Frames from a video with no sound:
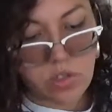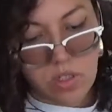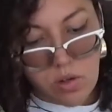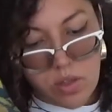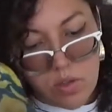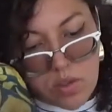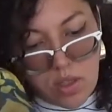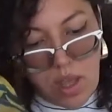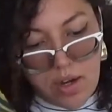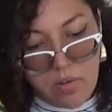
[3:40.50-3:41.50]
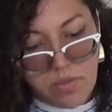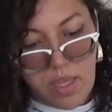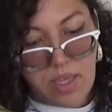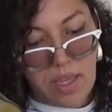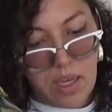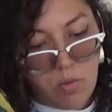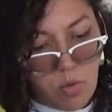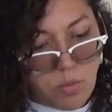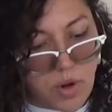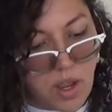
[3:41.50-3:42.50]
don't use a lot of like
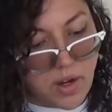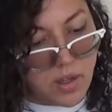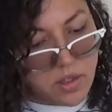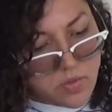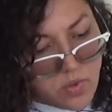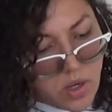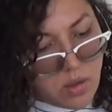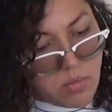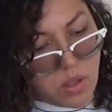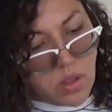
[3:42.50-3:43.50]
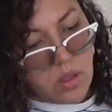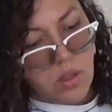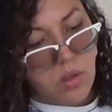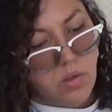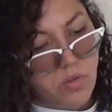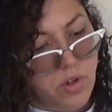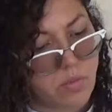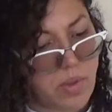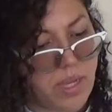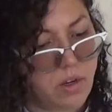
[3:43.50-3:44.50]
animal products for
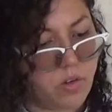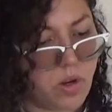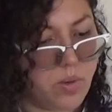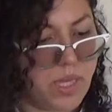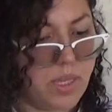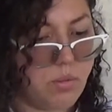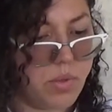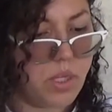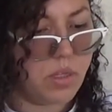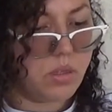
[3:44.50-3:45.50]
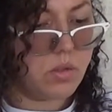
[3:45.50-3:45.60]
my growing, but